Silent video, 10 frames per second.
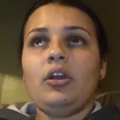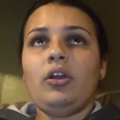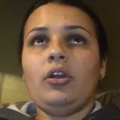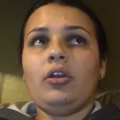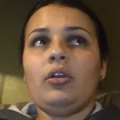
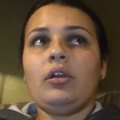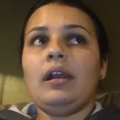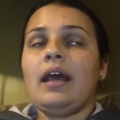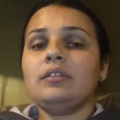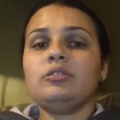Her
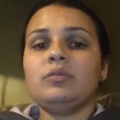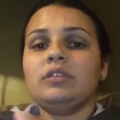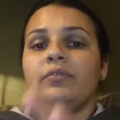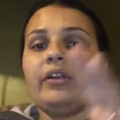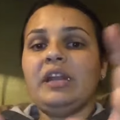classroom
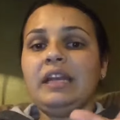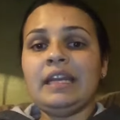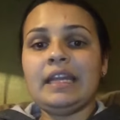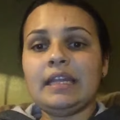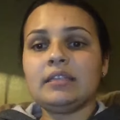is very
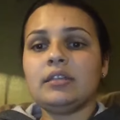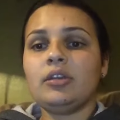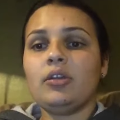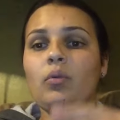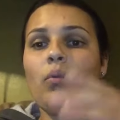neat.
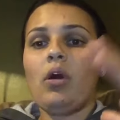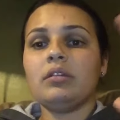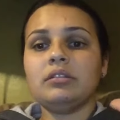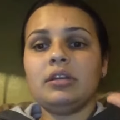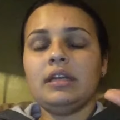Her
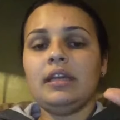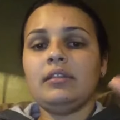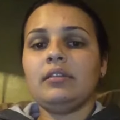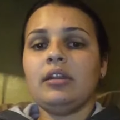walls are neat.